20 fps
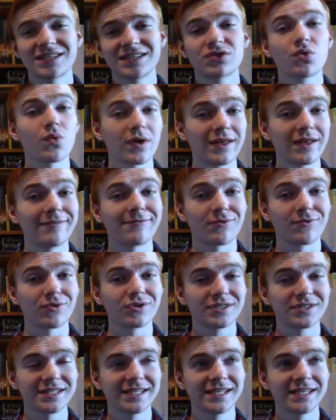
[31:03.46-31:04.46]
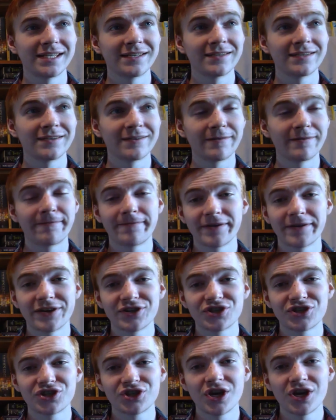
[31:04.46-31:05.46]
2014
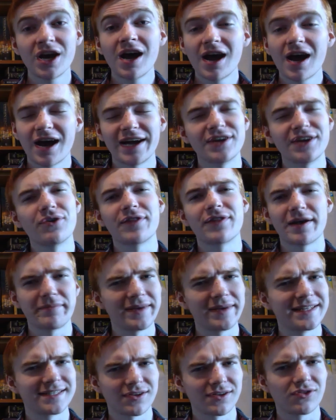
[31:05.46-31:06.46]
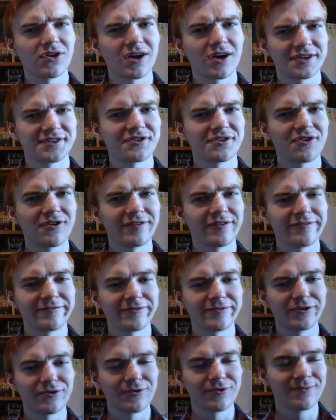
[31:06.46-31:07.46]
Fish. I know that means a lot to all of
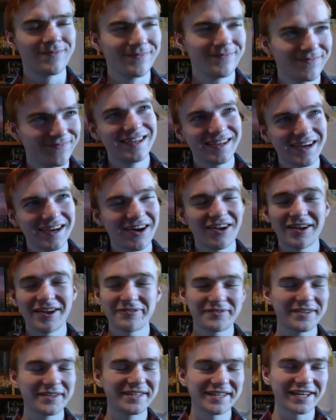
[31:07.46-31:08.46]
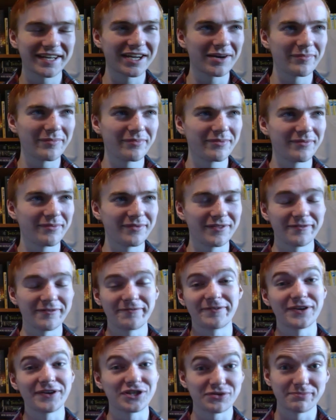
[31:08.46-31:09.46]
you. I'll have to dig up the
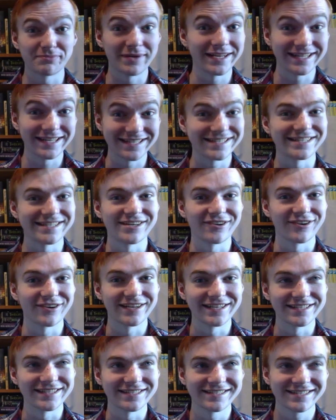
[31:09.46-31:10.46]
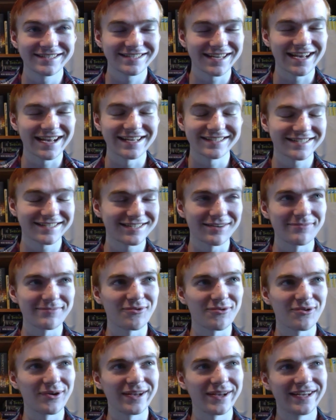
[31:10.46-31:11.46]
Fish miniseries at some
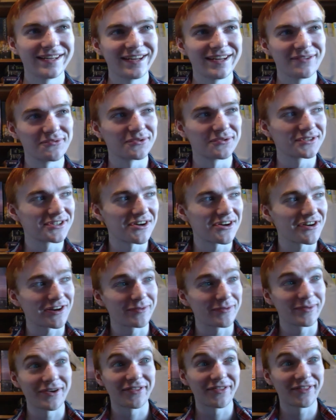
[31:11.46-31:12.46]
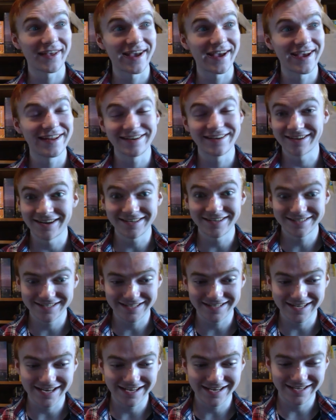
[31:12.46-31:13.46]
point, and we'll talk about that. Not
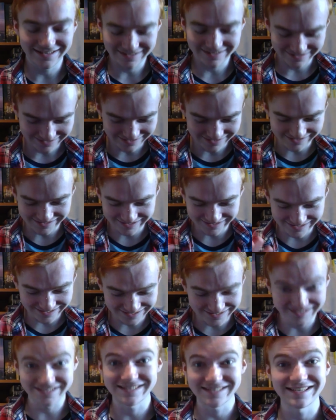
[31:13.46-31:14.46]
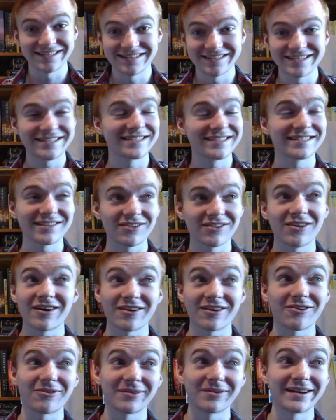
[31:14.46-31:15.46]
today. This is a
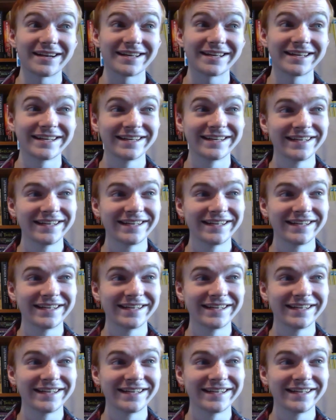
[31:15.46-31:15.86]
lot already.